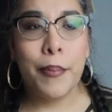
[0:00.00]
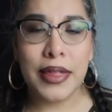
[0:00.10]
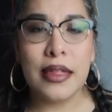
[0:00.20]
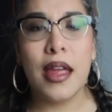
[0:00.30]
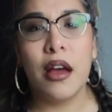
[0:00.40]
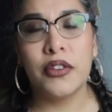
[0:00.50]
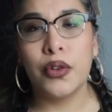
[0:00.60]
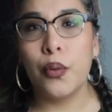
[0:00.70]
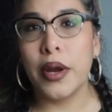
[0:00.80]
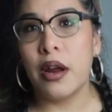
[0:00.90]
But then they
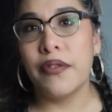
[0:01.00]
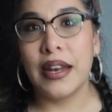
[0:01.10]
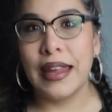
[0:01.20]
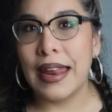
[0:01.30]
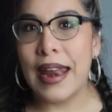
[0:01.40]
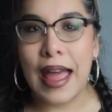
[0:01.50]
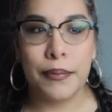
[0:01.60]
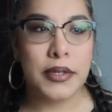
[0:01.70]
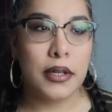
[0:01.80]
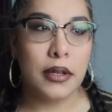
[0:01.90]
also went off and
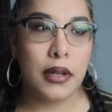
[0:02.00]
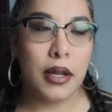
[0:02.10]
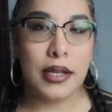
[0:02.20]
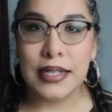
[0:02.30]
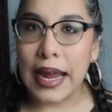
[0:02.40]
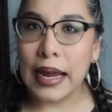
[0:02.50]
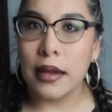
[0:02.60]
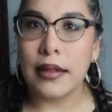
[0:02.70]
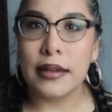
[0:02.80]
kidnapped uh, Tate.